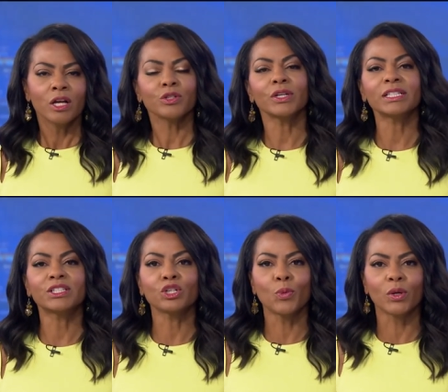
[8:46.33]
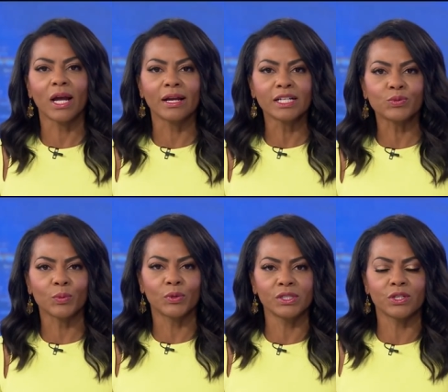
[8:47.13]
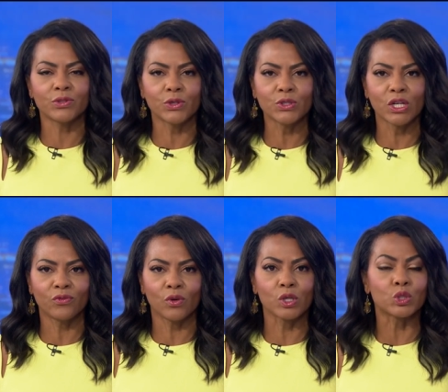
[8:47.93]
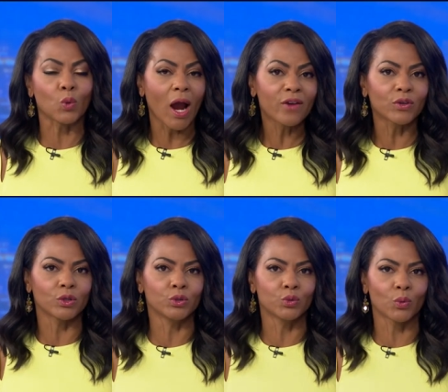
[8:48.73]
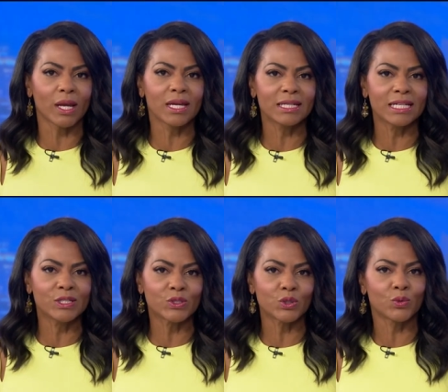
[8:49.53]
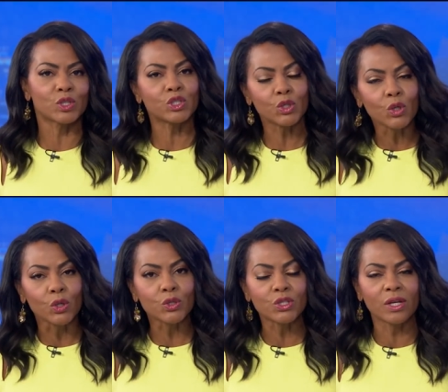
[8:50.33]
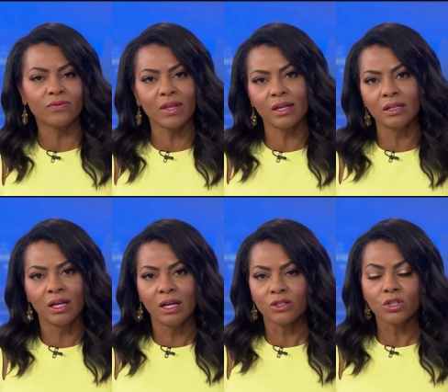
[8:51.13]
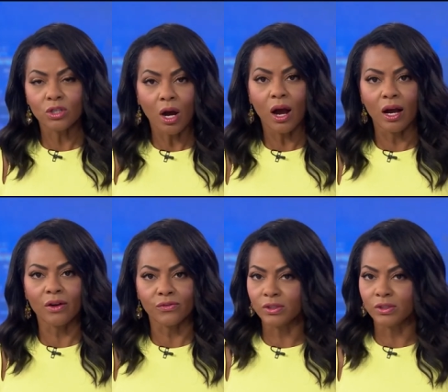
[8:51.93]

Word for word: Turning to Dearborn Heights, where police are searching for a driver who ran into a church and then took off,